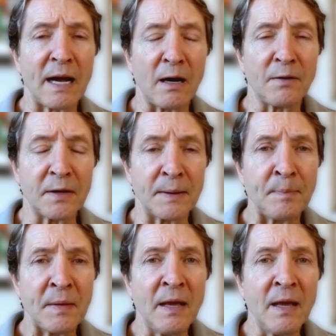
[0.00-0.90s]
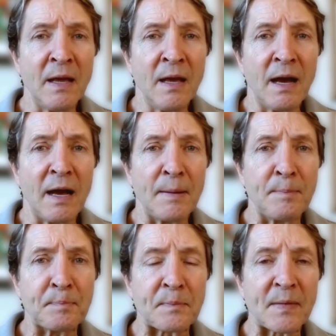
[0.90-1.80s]
Cavalry.
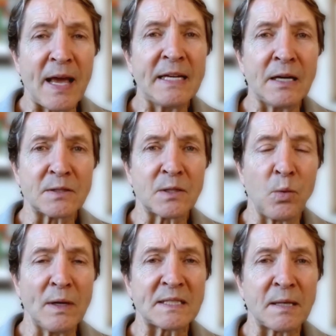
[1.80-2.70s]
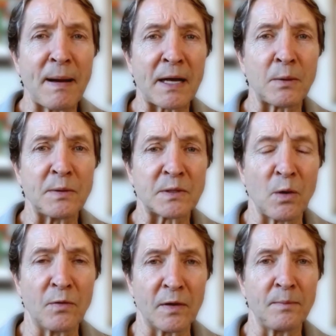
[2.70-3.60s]
Anyhow, so once the battle was
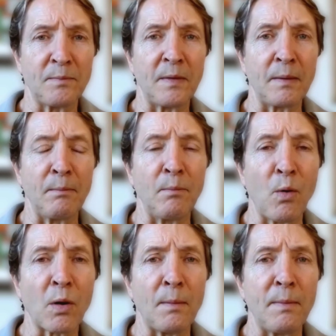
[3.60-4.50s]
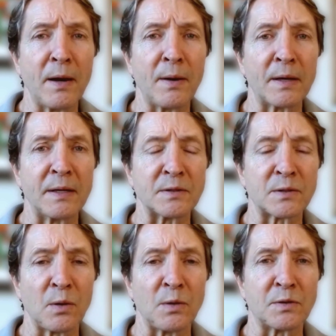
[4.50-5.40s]
over, more
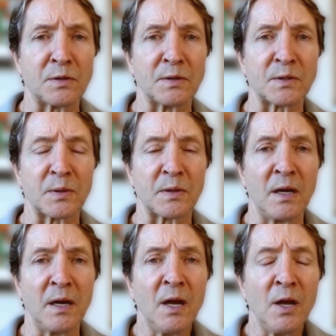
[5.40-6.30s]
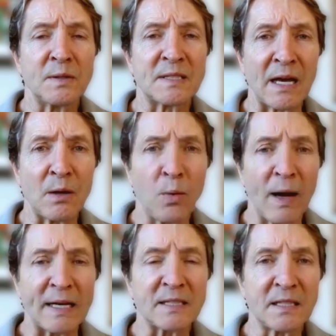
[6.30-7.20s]
American soldiers were sent
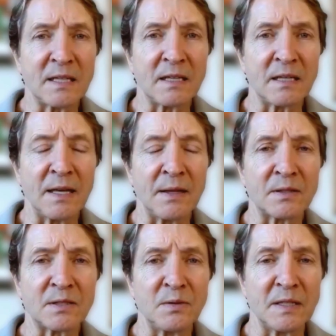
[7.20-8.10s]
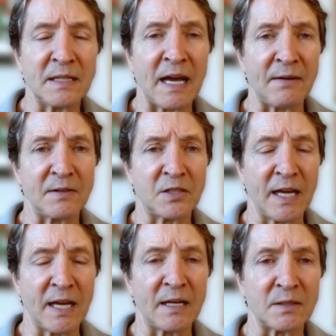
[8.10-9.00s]
west, and the Sioux didn't have a
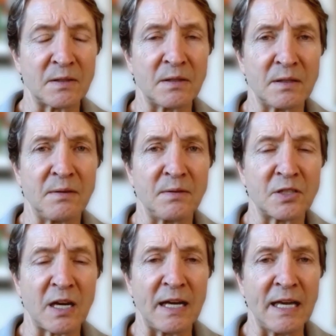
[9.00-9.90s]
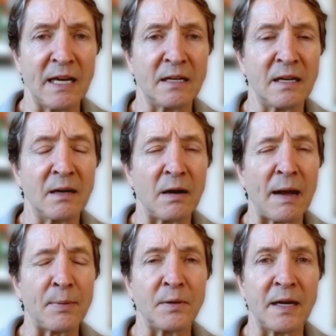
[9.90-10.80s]
chance, or the Cheyenne, the
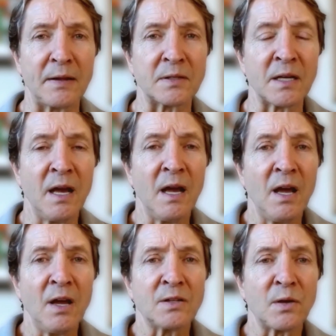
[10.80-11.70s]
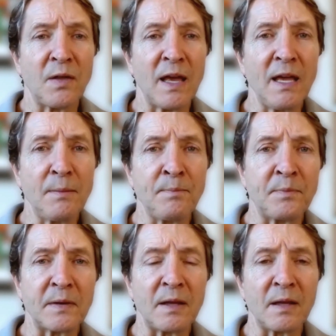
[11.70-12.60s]
Arapaho, and others. So they
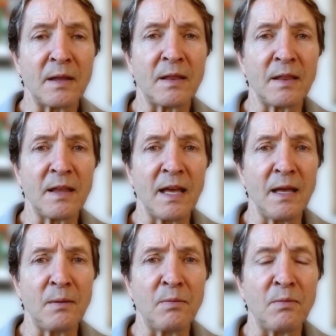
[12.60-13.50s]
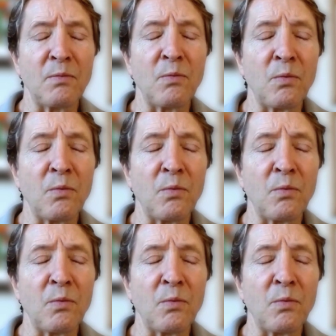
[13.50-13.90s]
they